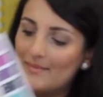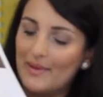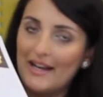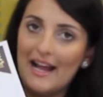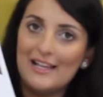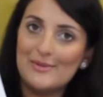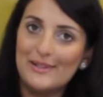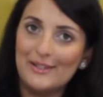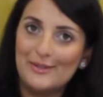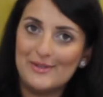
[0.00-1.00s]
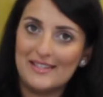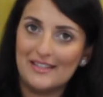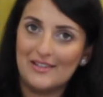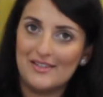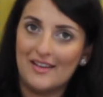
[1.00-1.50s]
but it has really cool
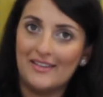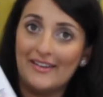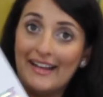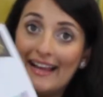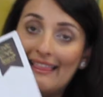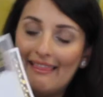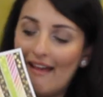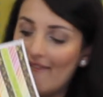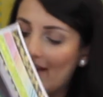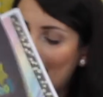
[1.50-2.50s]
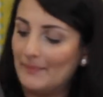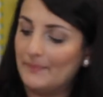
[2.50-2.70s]
stickers on there and I love it.